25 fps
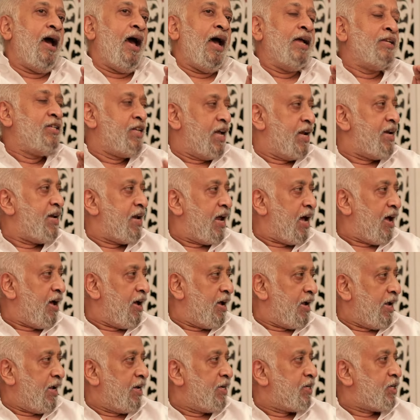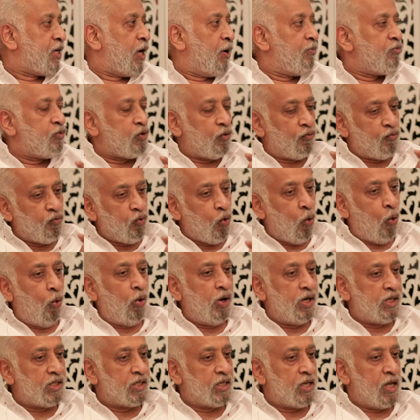agenda in terms of
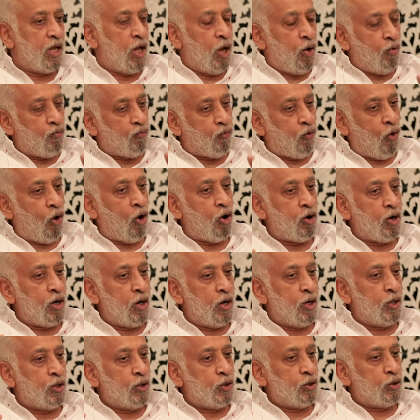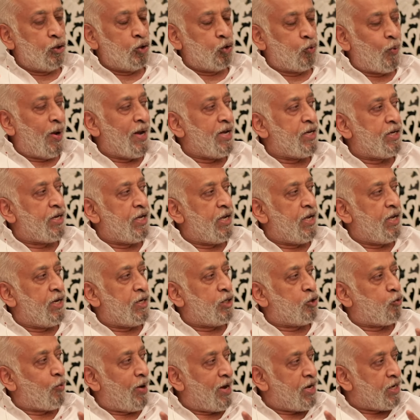goals for
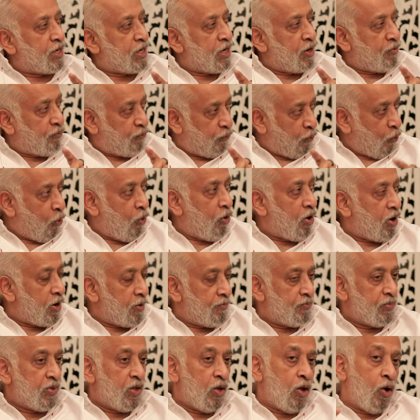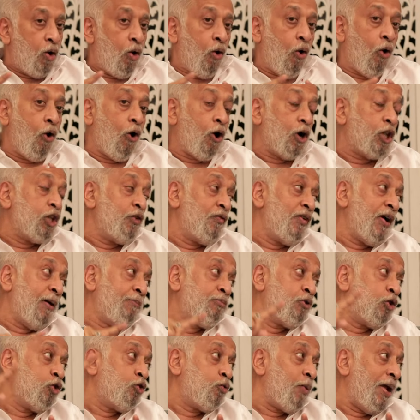2024 all the way
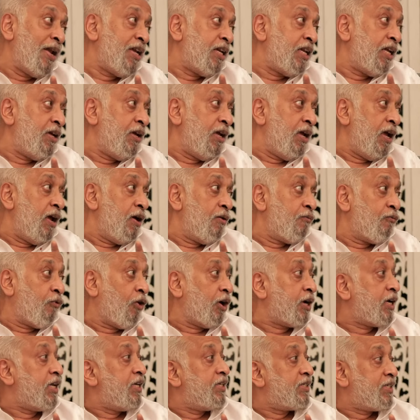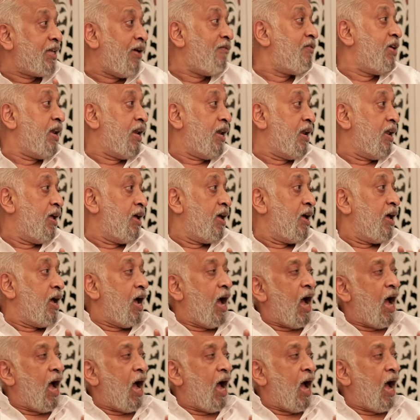up to 2047